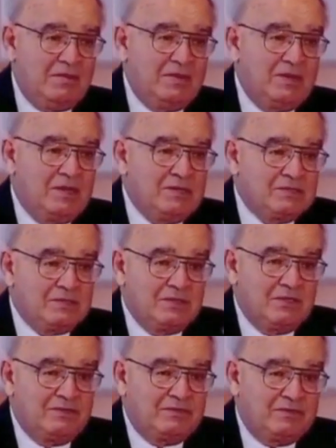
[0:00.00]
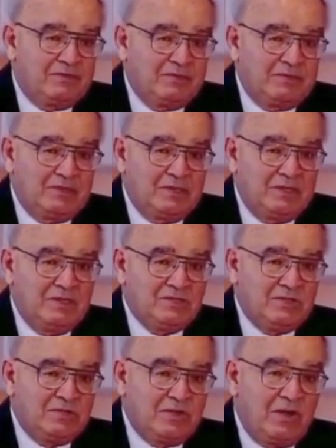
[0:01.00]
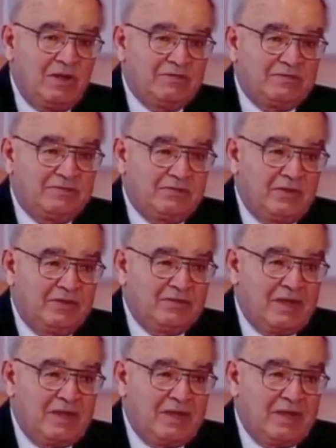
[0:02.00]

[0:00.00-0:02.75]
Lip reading: Whereas if with the initial cough of